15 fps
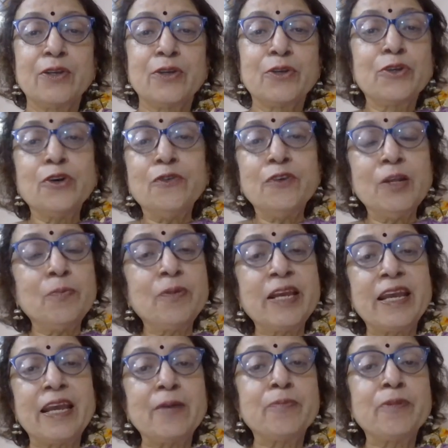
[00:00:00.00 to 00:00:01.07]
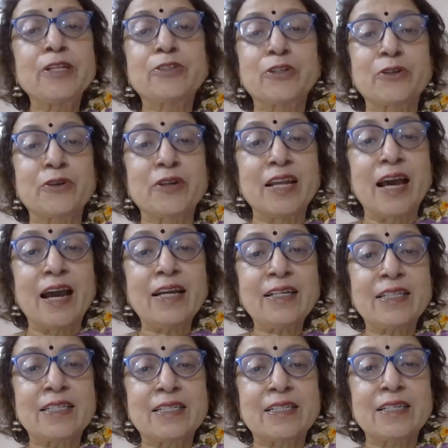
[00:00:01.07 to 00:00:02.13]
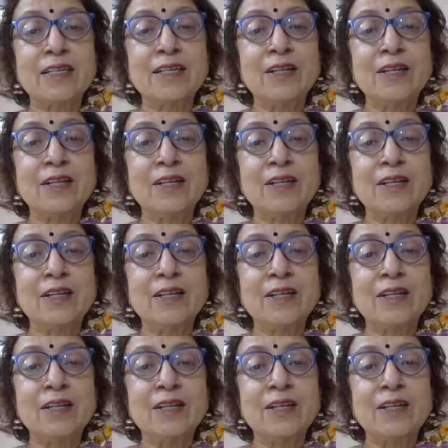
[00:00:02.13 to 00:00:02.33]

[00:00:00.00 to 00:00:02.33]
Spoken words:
You will be able to relax